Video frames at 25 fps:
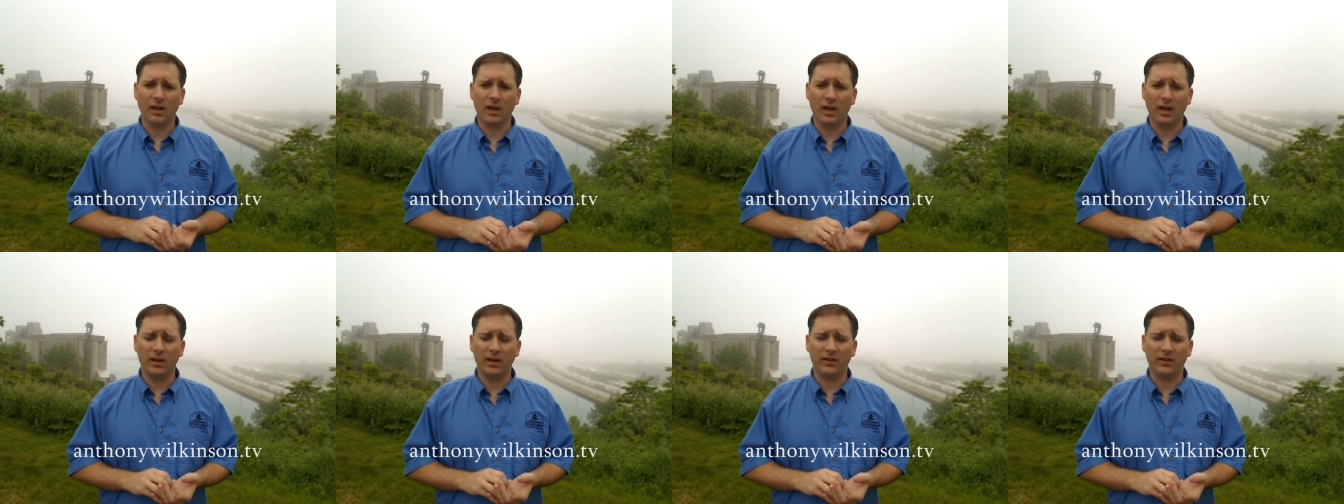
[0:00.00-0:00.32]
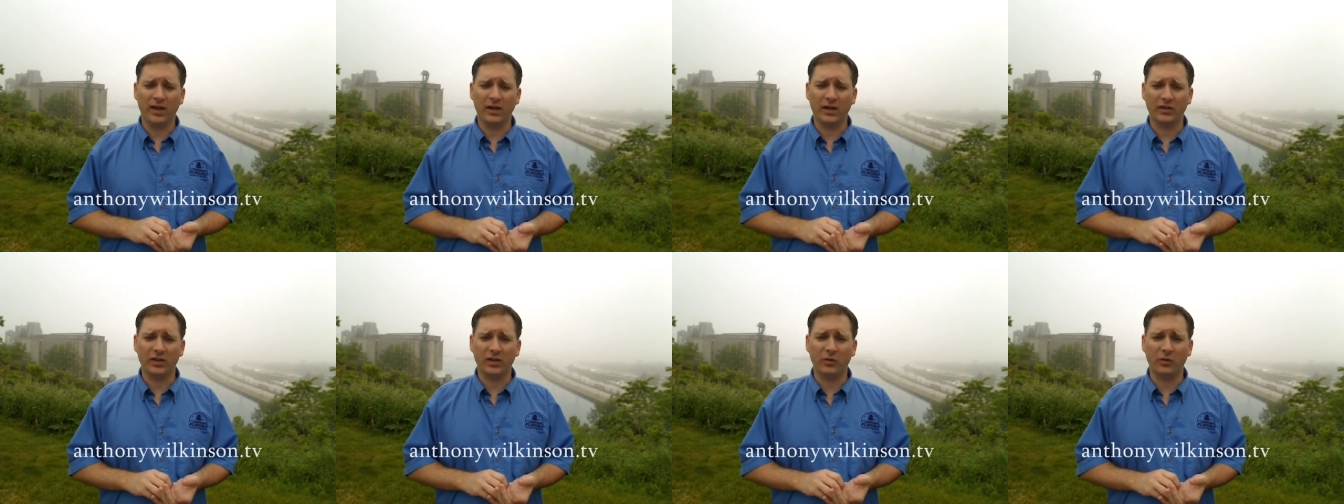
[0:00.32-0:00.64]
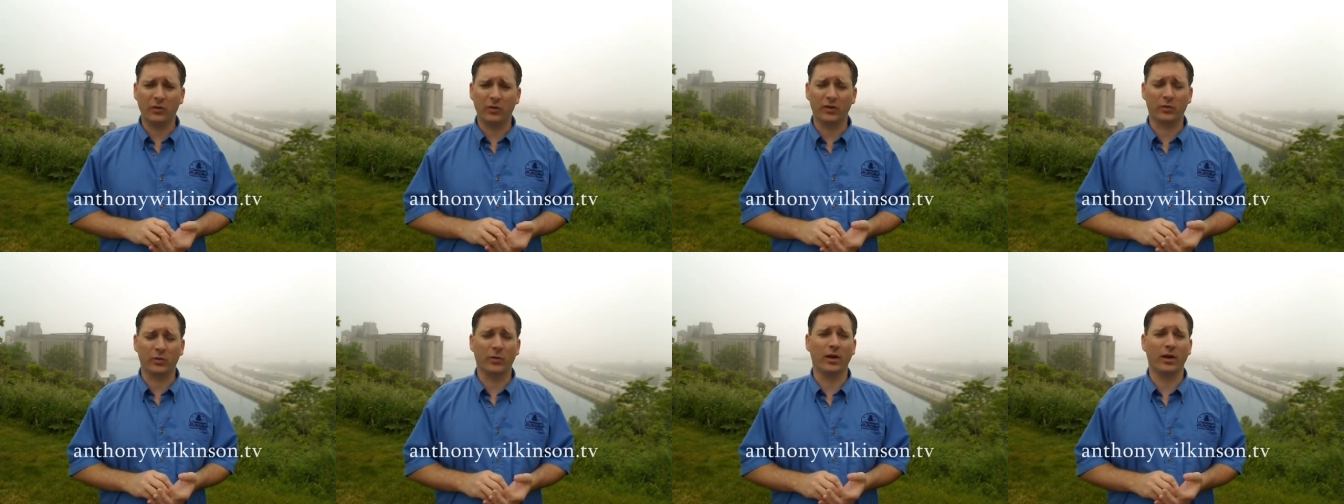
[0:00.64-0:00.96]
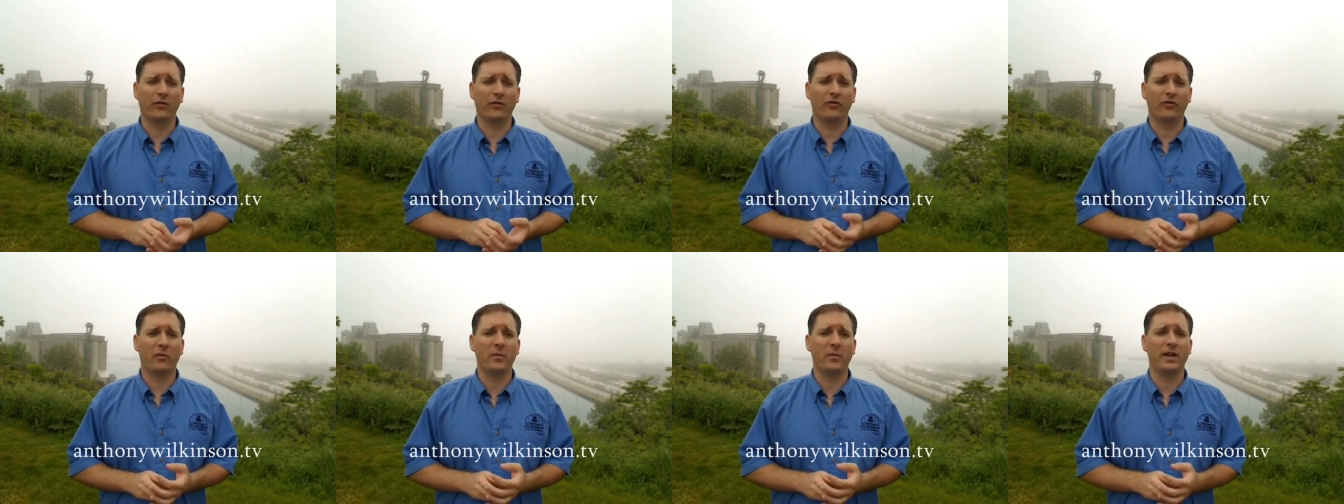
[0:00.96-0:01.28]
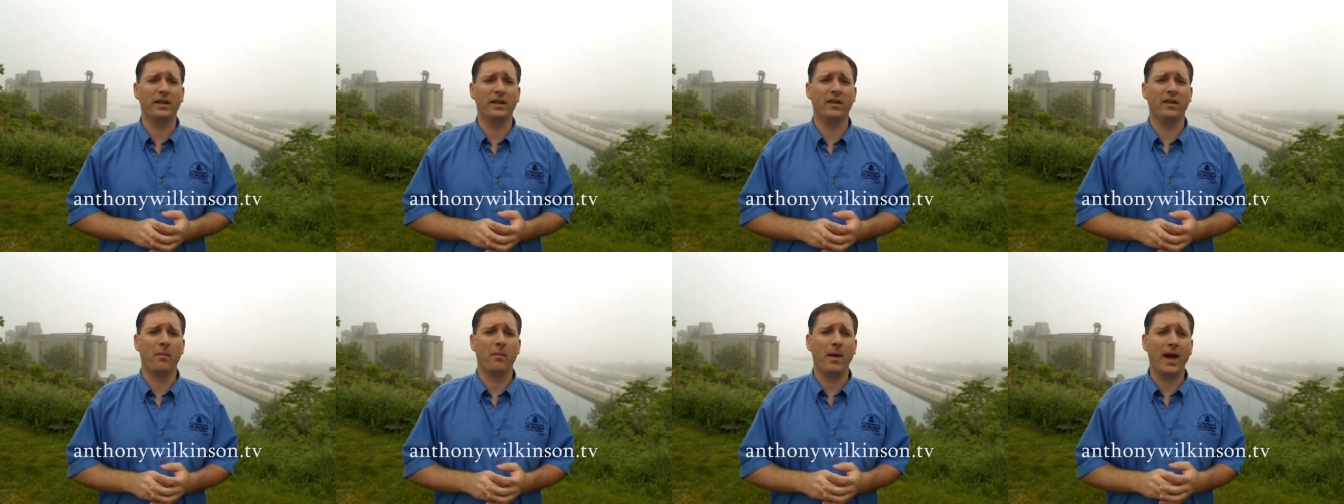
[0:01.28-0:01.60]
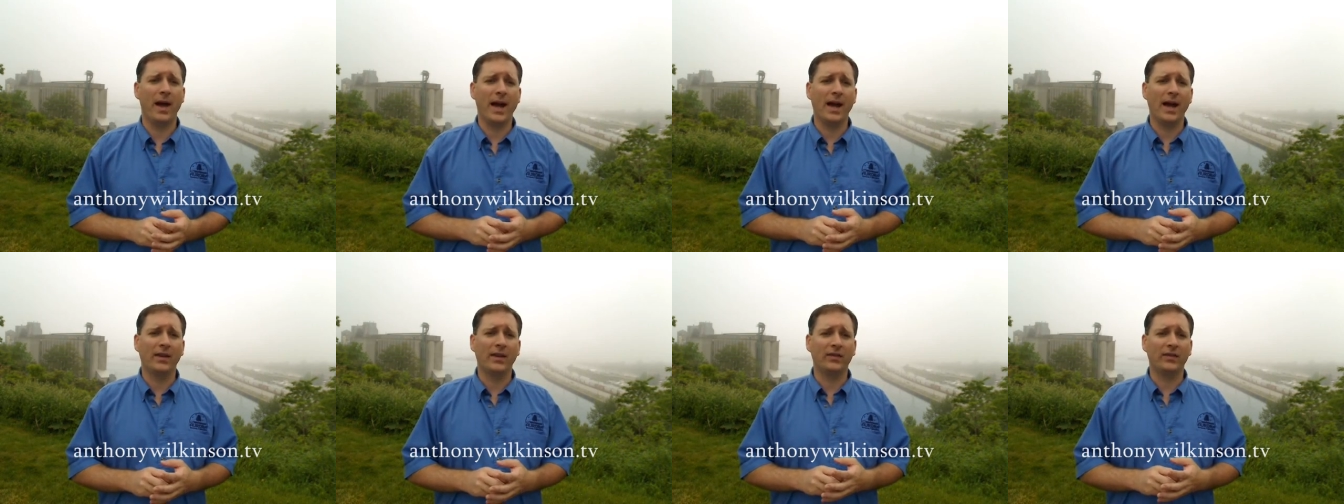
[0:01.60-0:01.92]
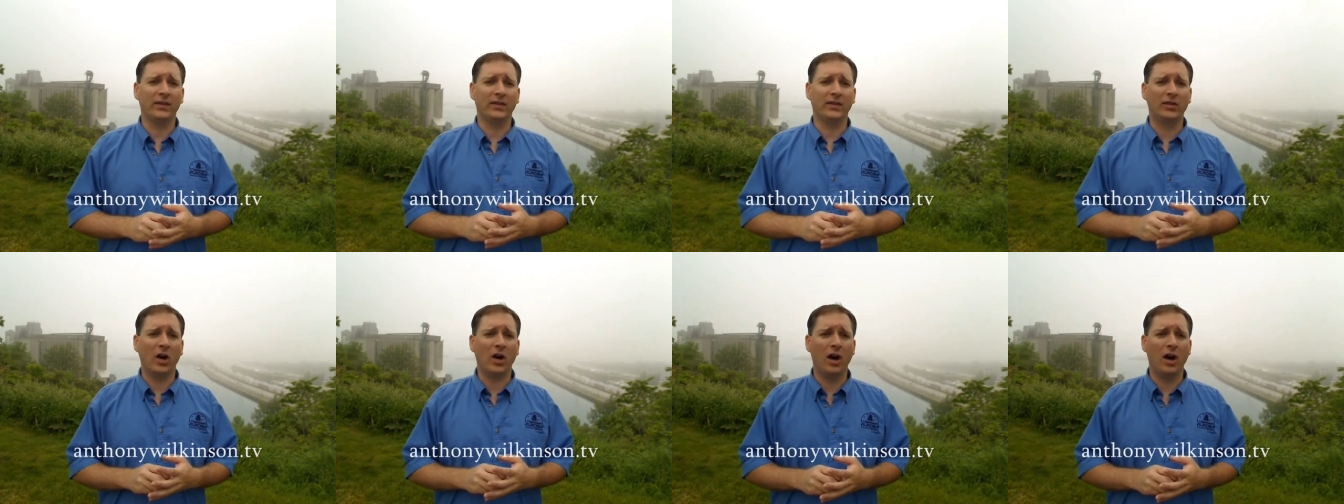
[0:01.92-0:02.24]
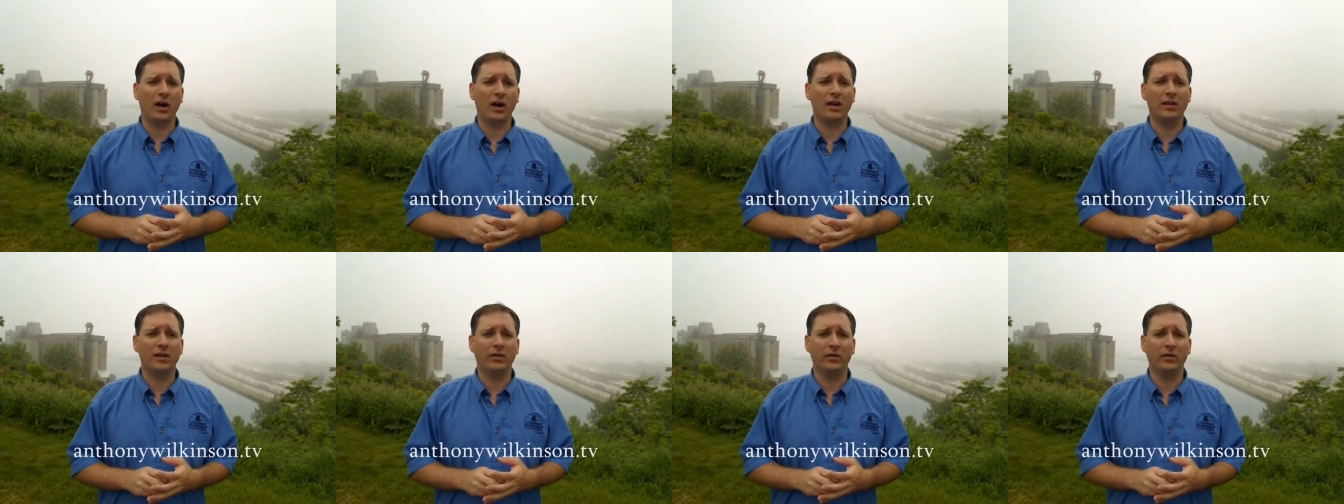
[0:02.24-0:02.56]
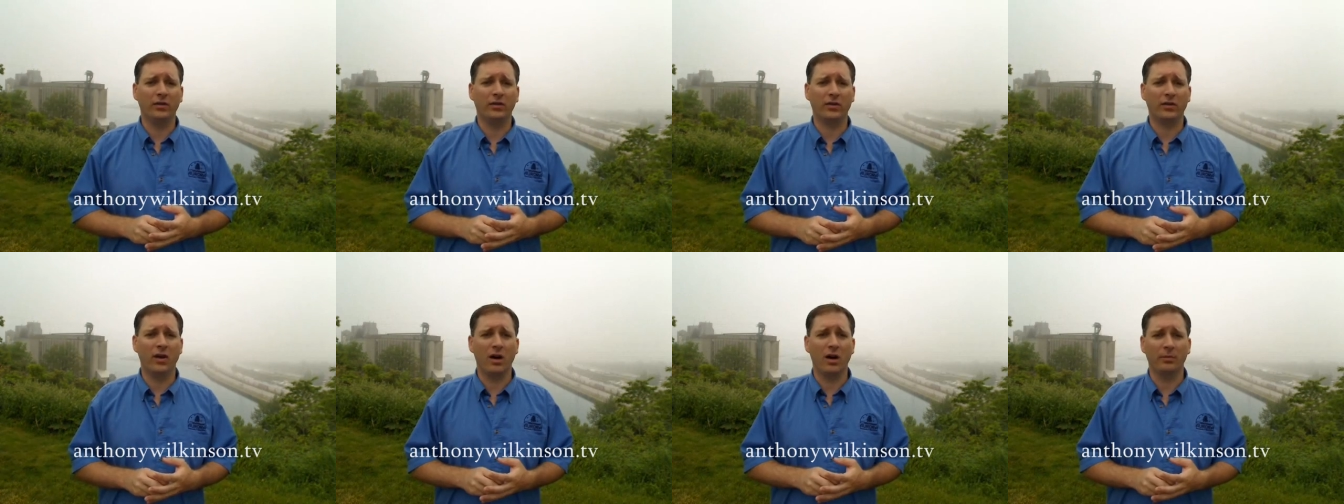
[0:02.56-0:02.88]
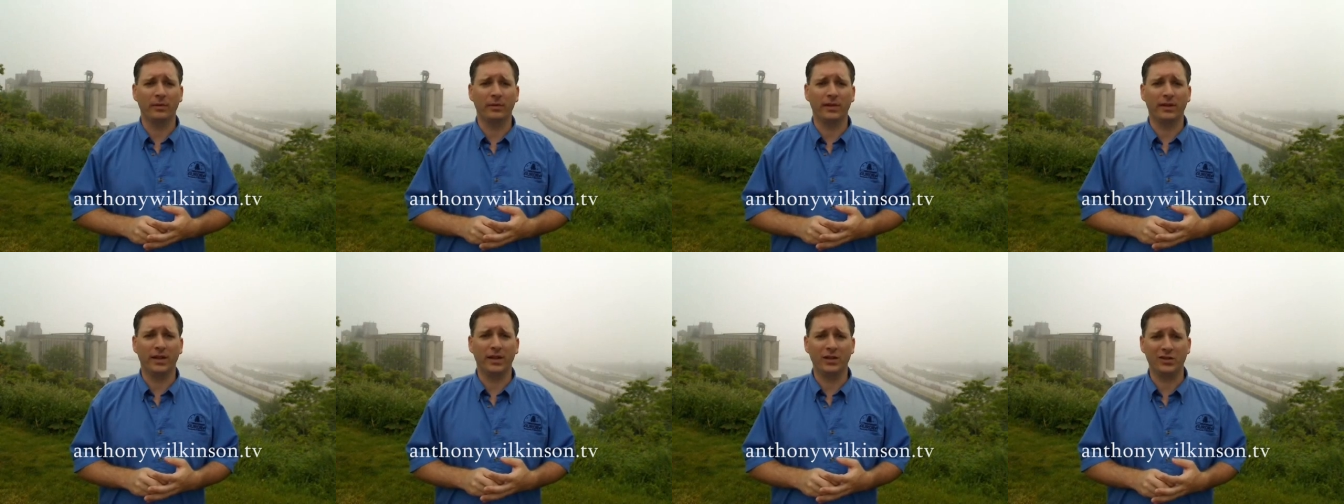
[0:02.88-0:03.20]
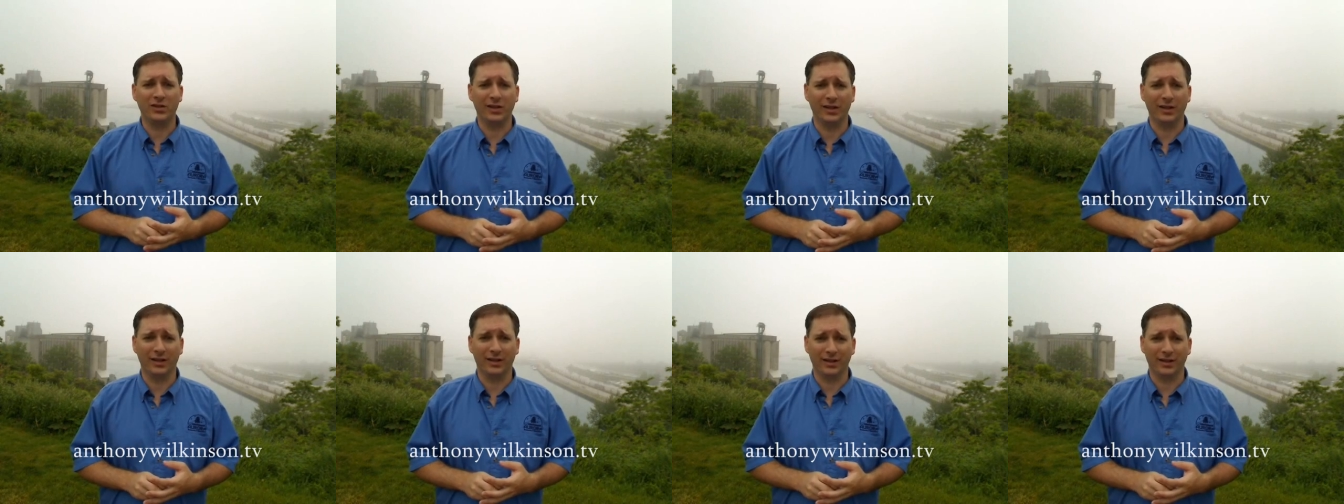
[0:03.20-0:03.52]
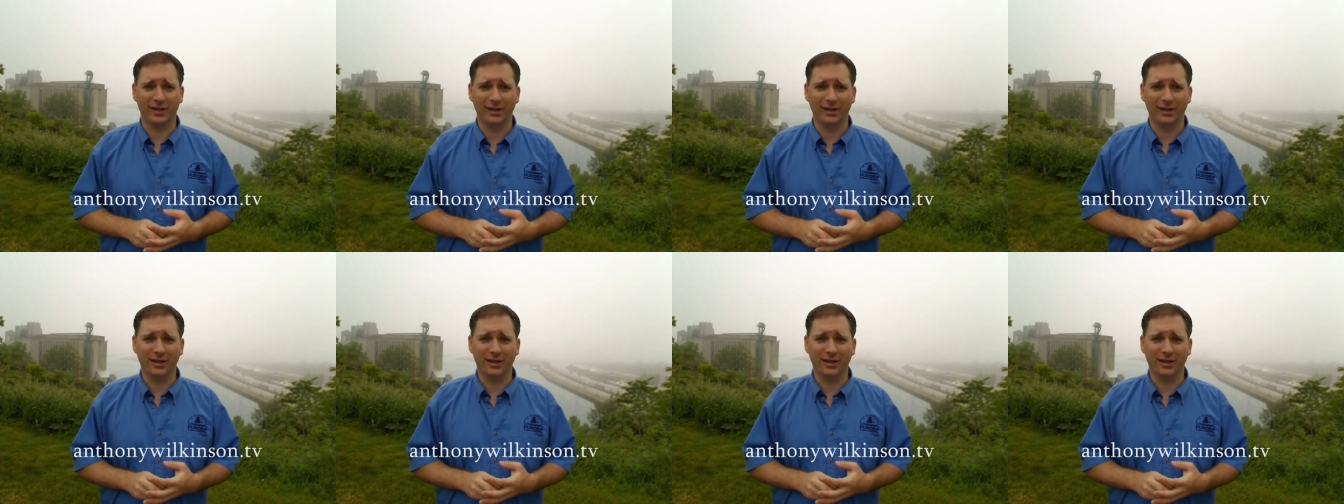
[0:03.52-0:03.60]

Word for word: it's actually worked well for me in the past, is talking to the competition.